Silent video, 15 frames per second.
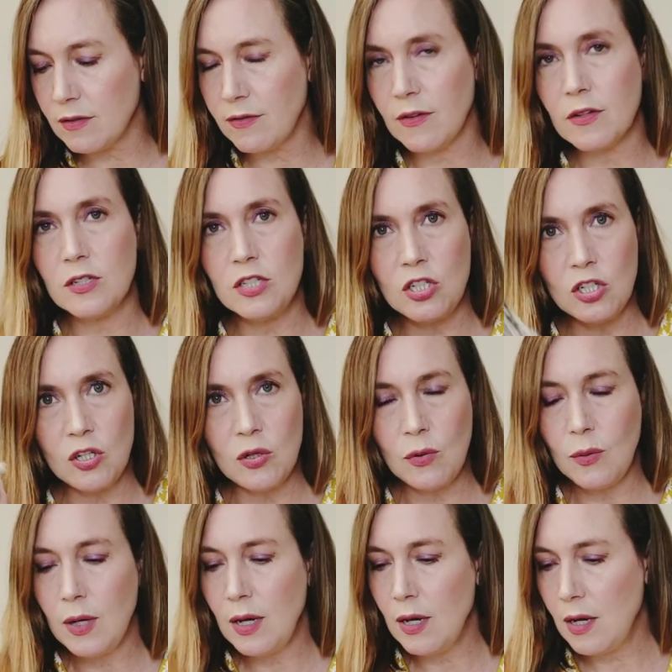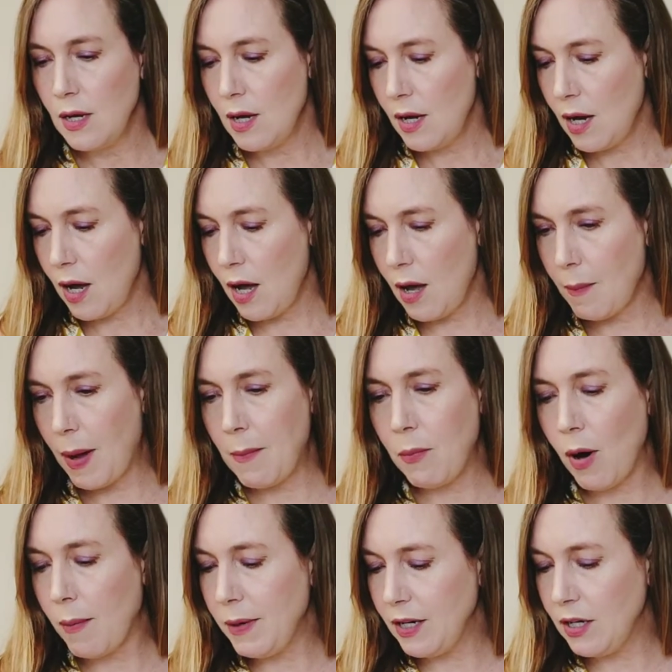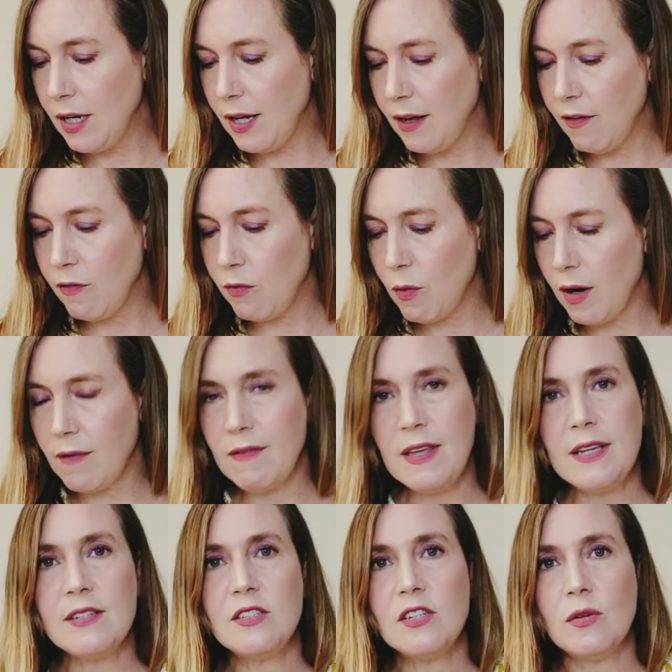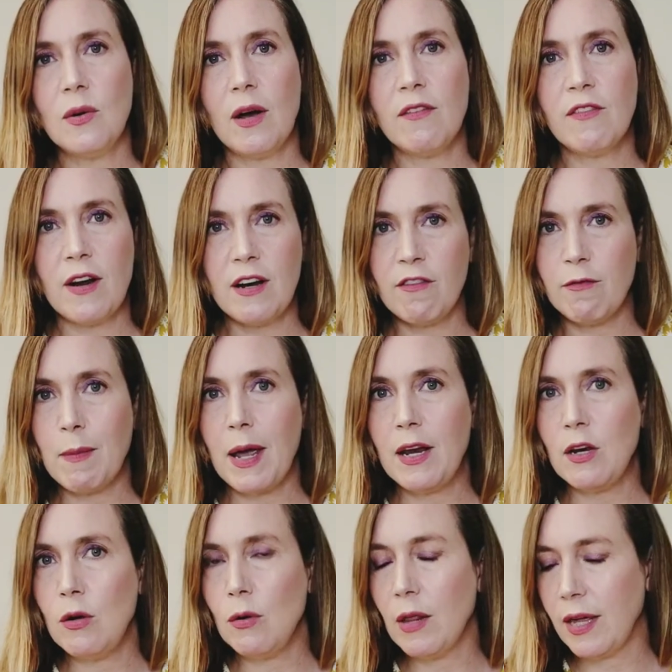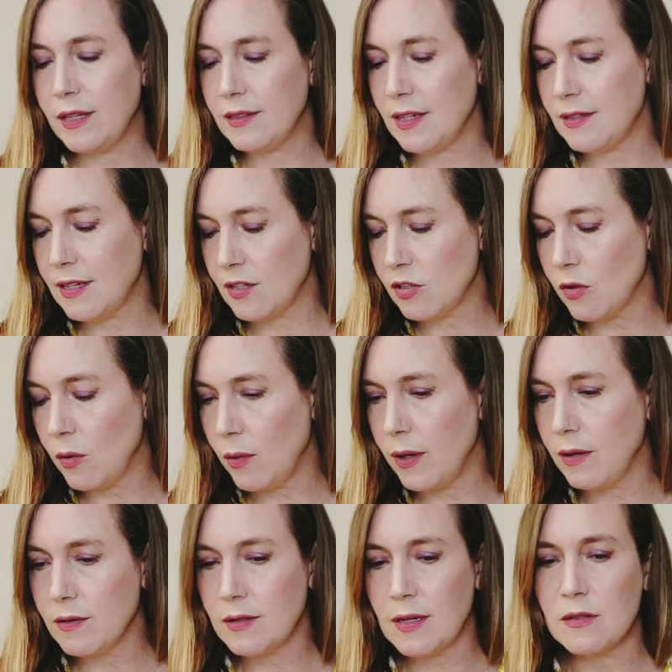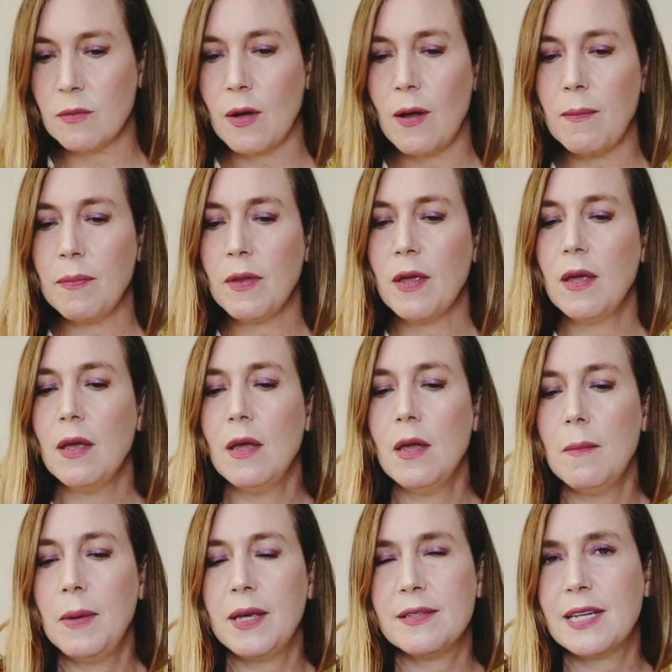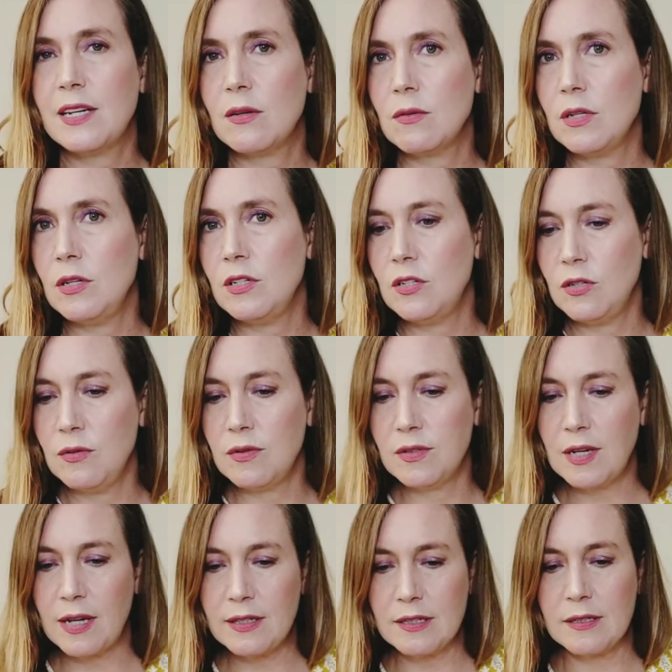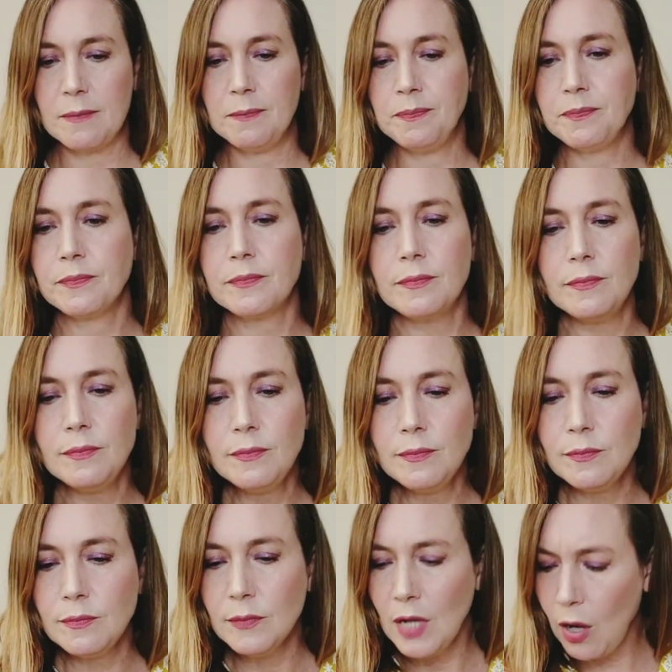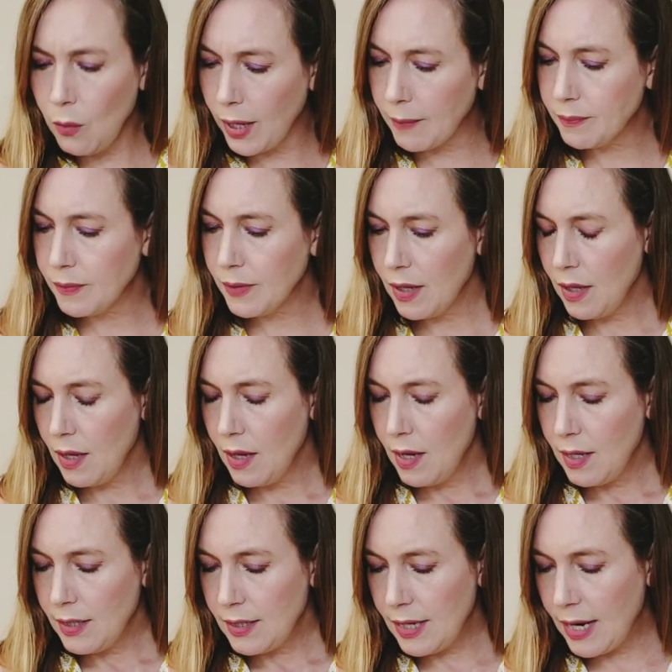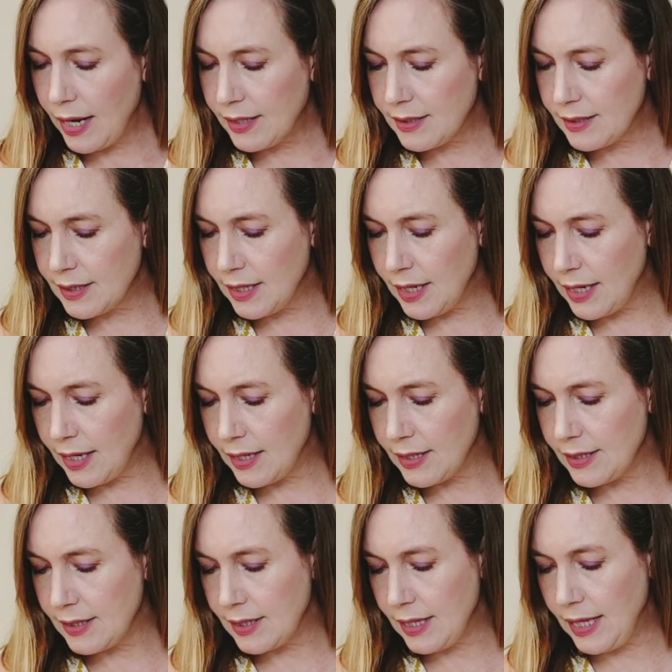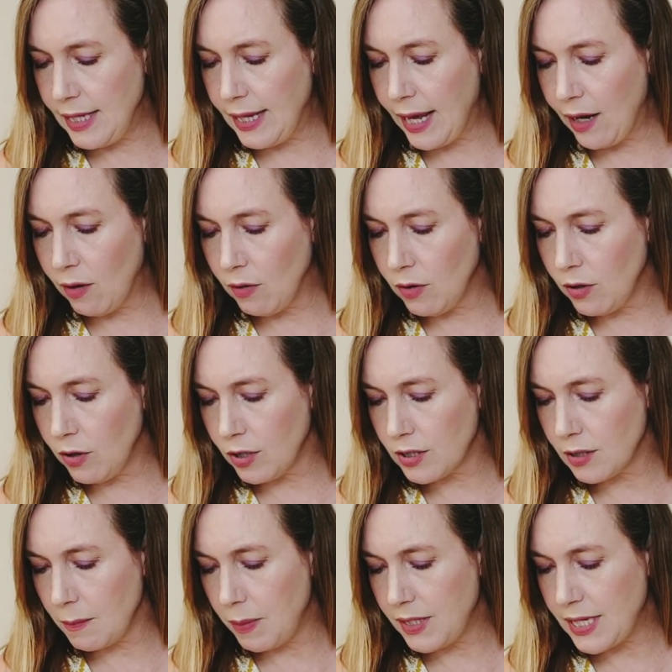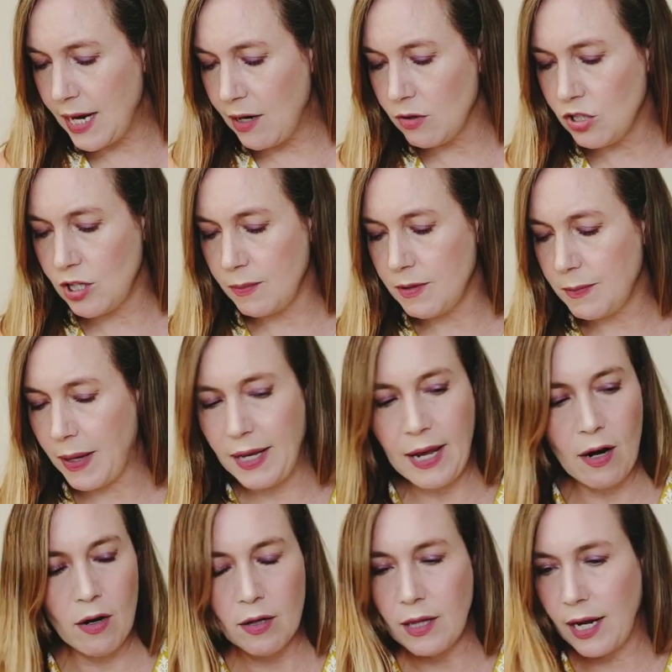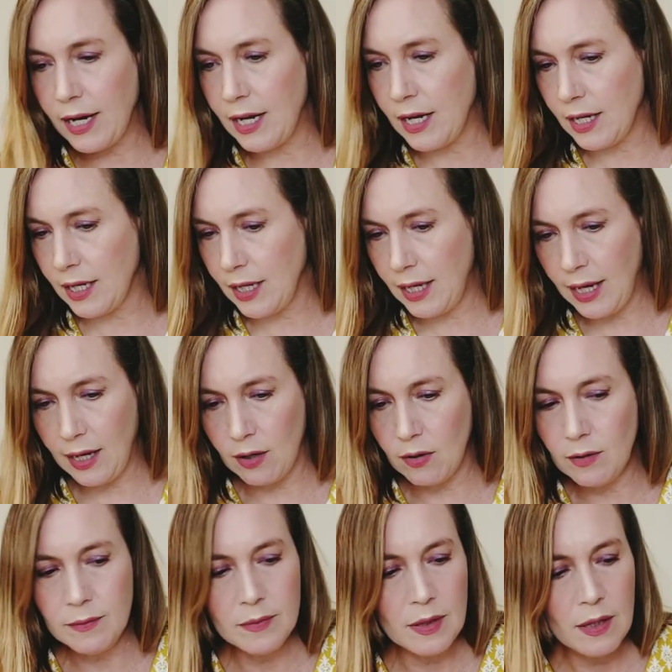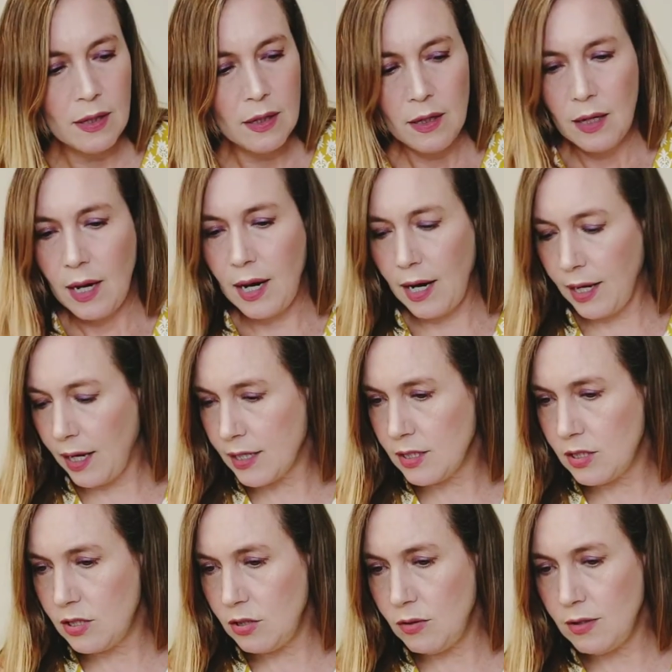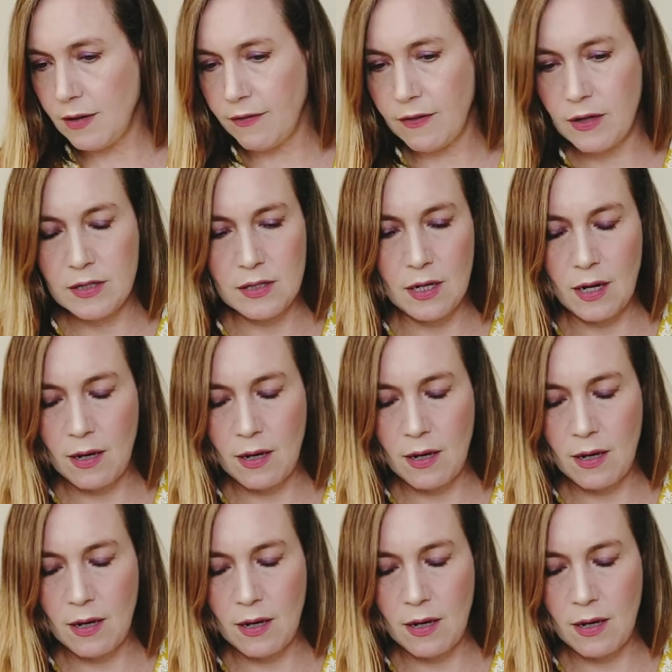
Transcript: for two. I'm probably going to give one of these to a friend of mine who likes essential oils as well, because I don't need two sets. Okay, next is the kettle cooked potato chips by Carolina Kettle, and I got two different